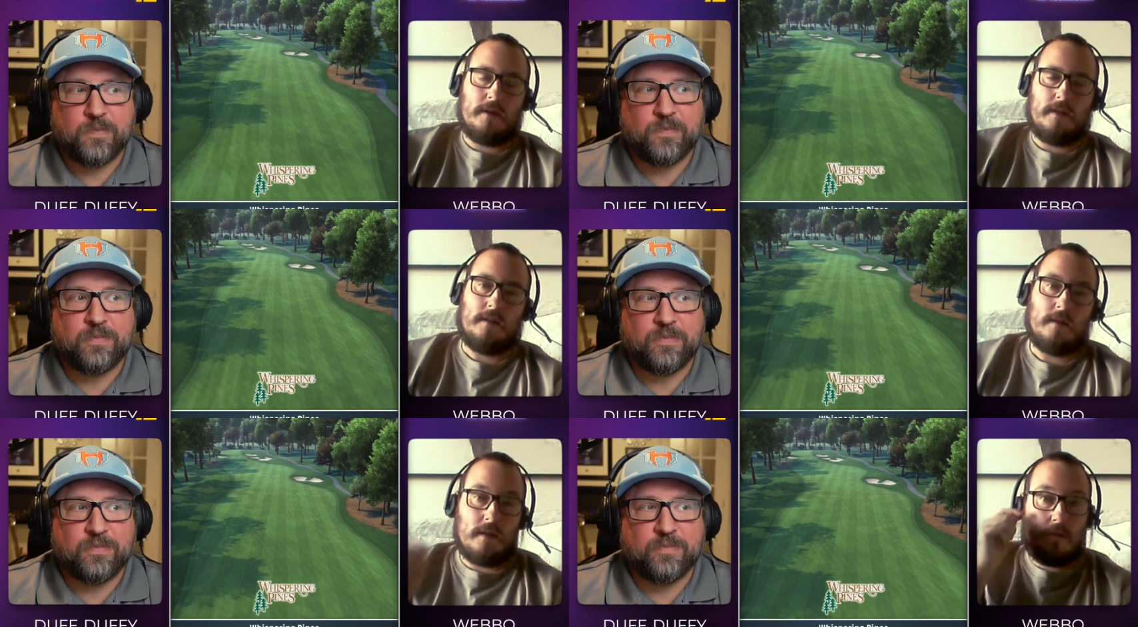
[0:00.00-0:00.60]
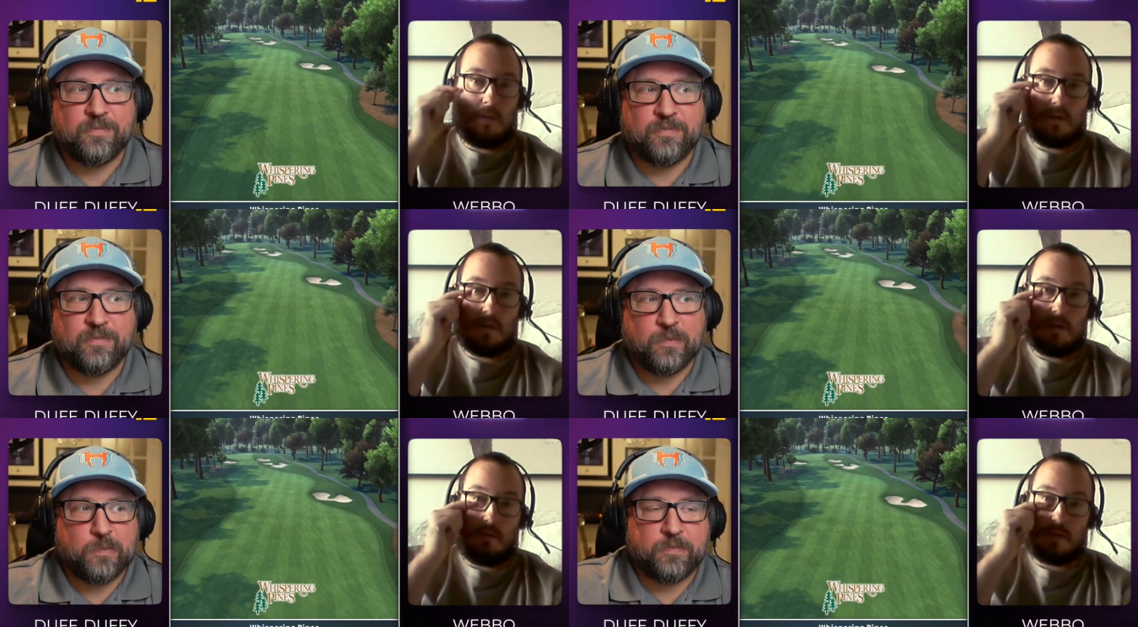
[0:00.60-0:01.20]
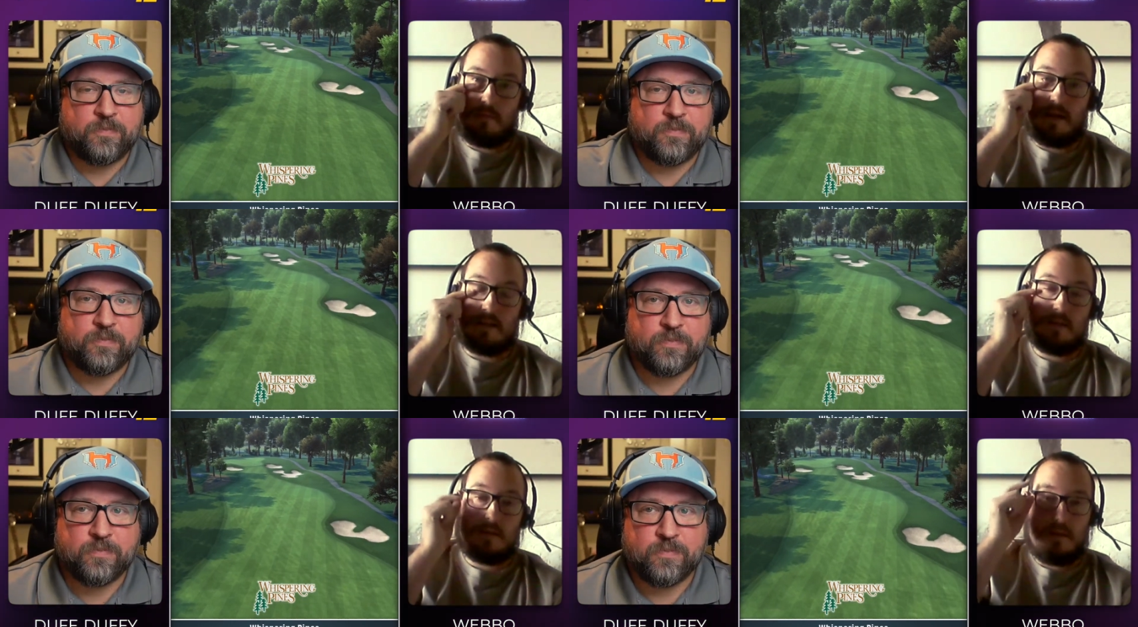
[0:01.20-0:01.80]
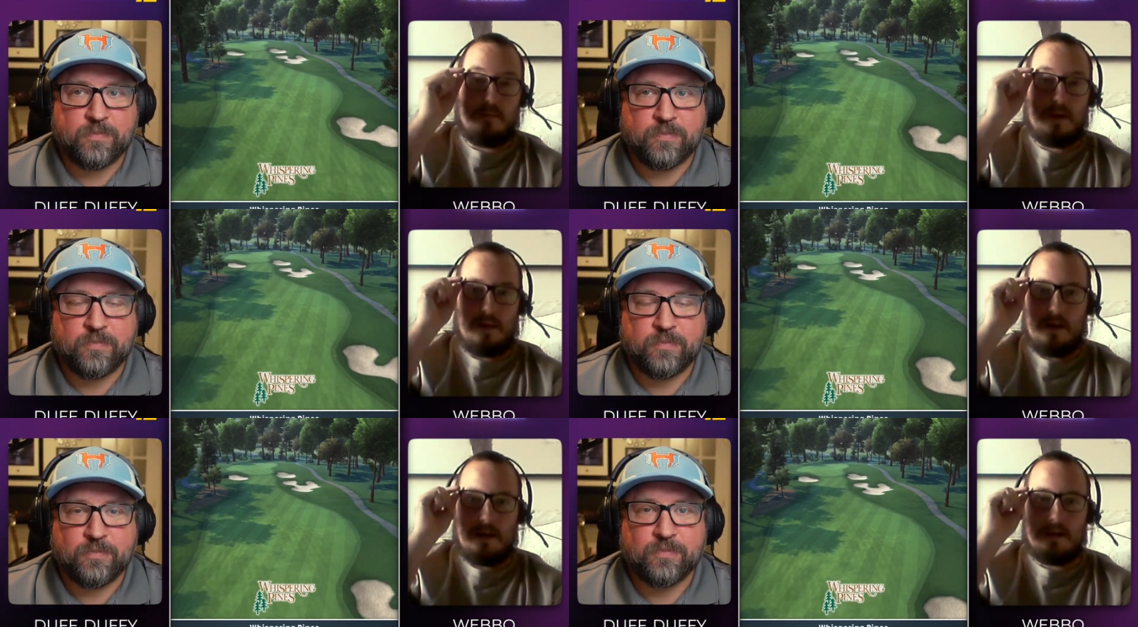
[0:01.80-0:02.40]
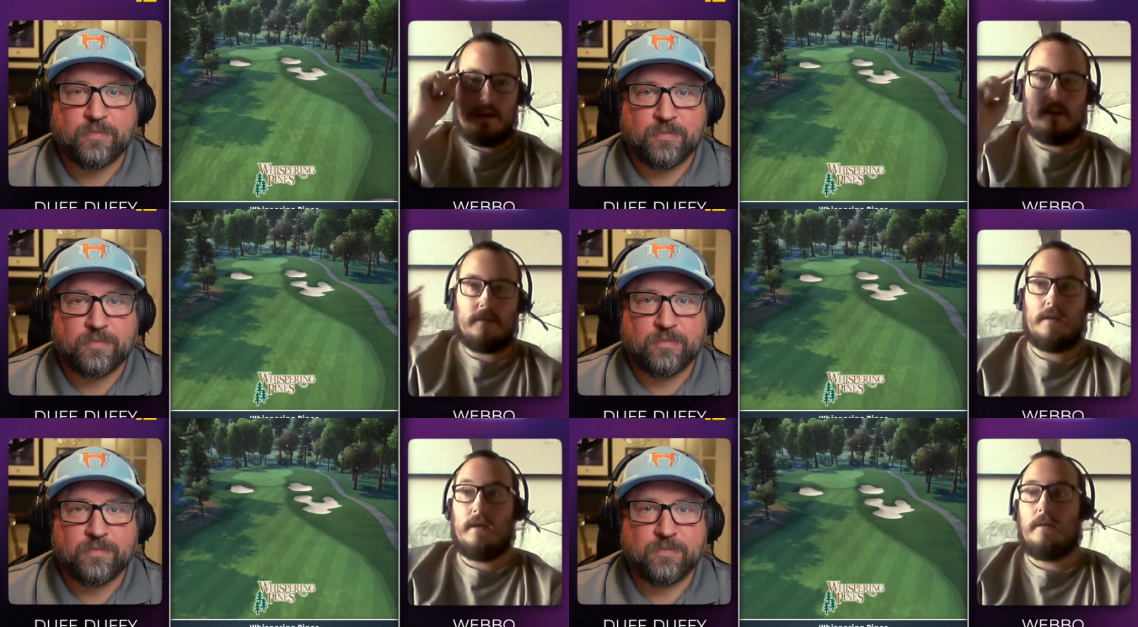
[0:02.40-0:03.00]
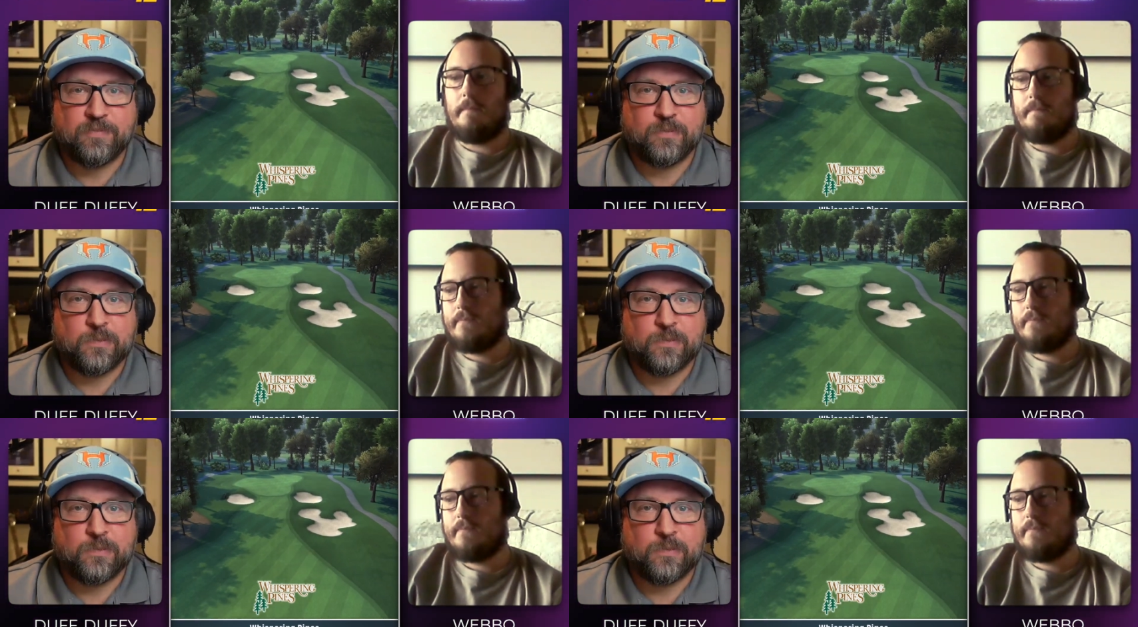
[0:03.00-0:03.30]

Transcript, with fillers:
Speaker 1: And, the, and there were there was a man on there, and um,